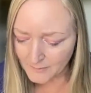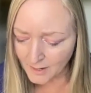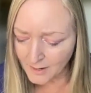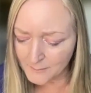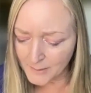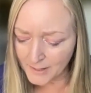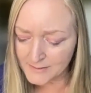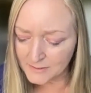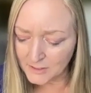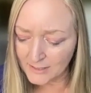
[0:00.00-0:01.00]

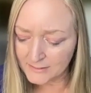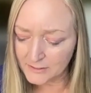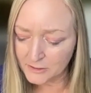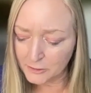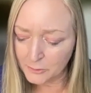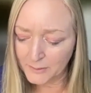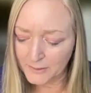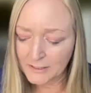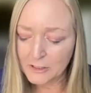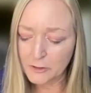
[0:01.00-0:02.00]
has a lot to do with
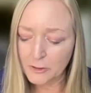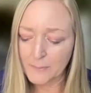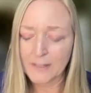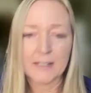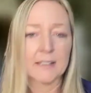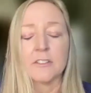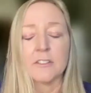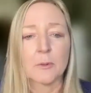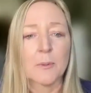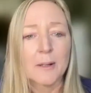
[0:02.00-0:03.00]
contributing
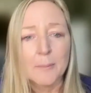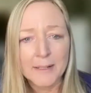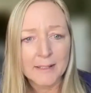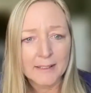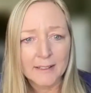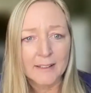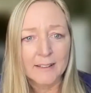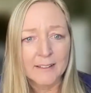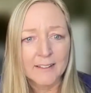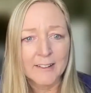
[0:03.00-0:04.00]
to the well-being,
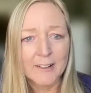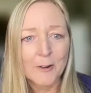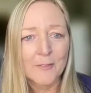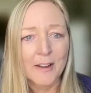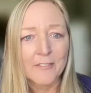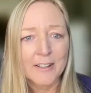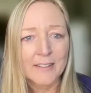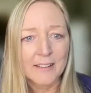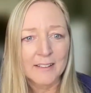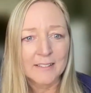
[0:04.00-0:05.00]
of
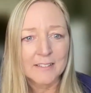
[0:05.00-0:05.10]
everything.